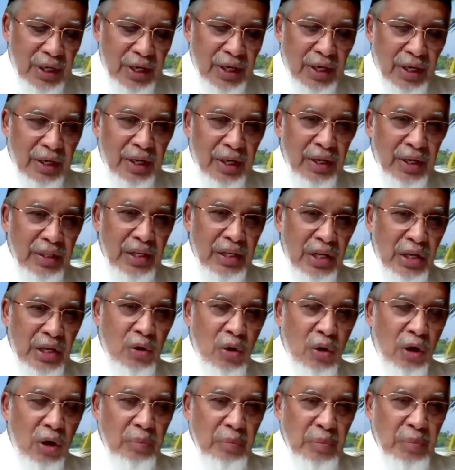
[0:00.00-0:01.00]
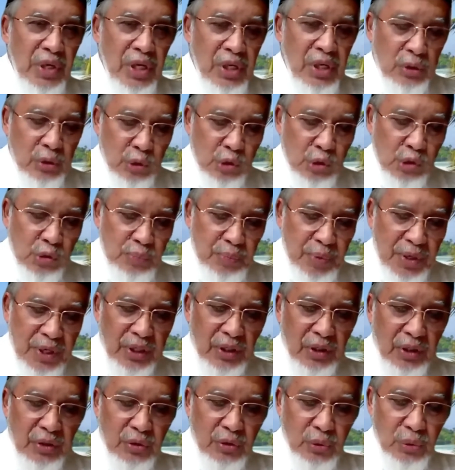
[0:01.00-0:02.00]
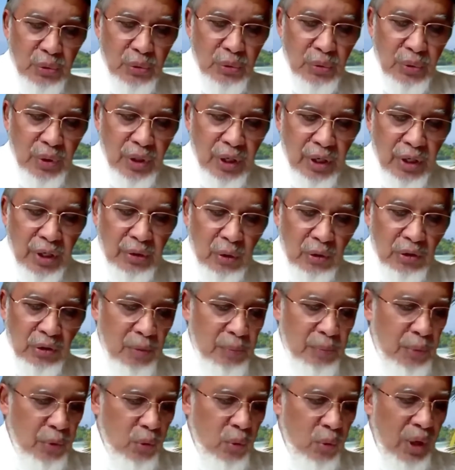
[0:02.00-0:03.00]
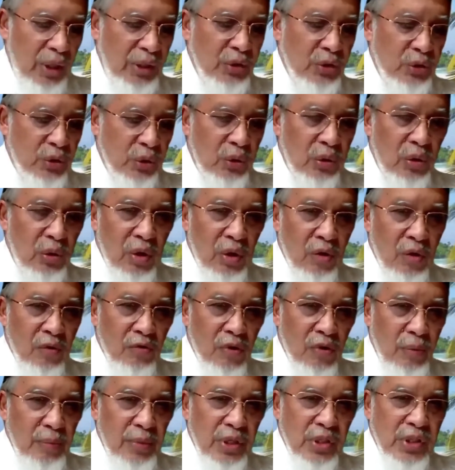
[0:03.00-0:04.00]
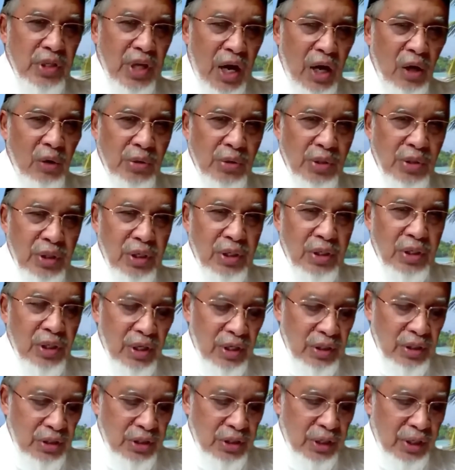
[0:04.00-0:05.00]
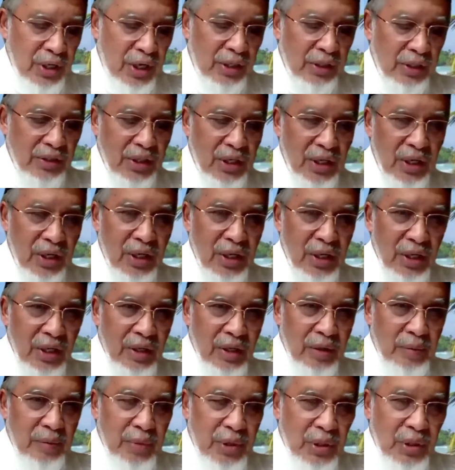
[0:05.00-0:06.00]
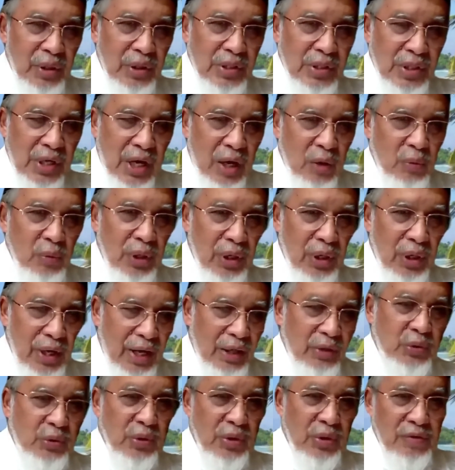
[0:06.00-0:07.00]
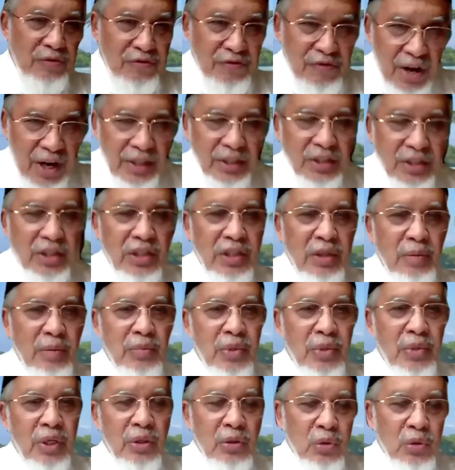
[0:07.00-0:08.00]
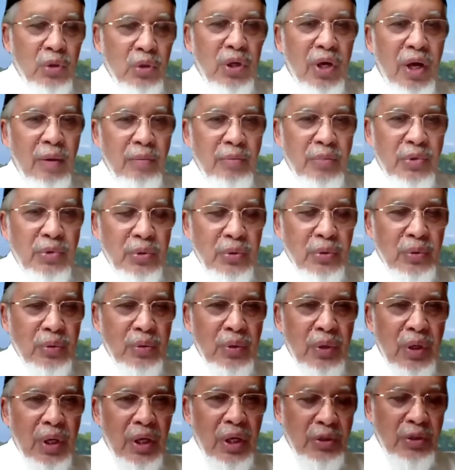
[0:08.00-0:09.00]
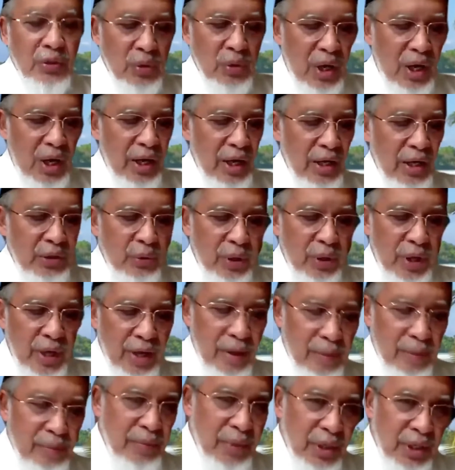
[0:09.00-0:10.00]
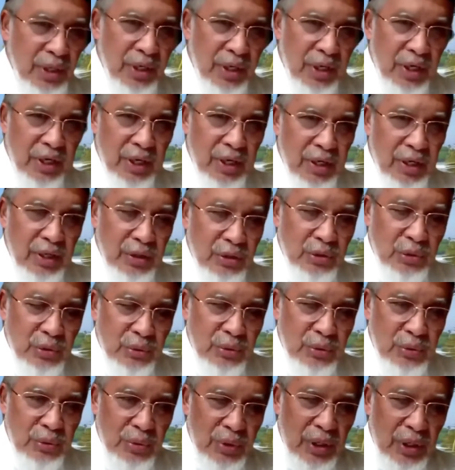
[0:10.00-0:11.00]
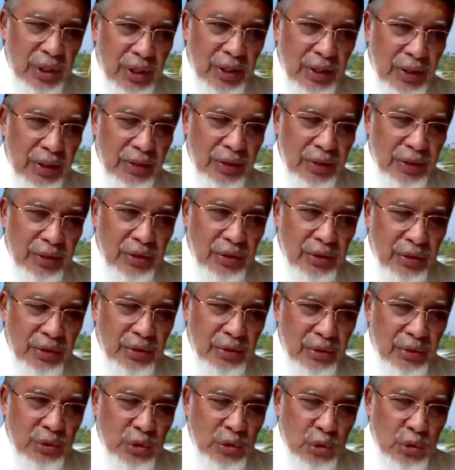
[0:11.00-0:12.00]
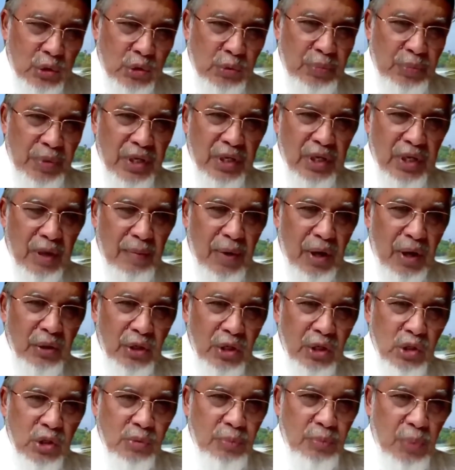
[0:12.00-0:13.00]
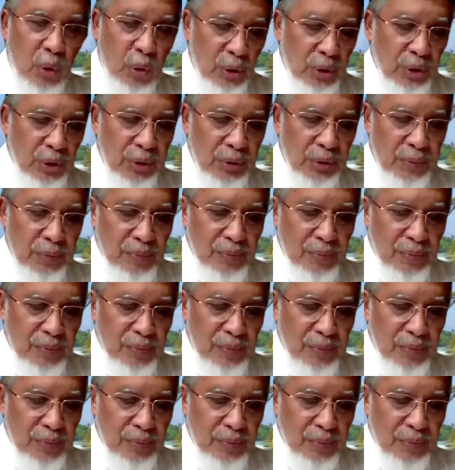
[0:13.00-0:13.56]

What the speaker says: And he got me to speak to Dr. Purwanto from his house in Jakarta, because I would like to invite him to come to IIUM to speak about his book.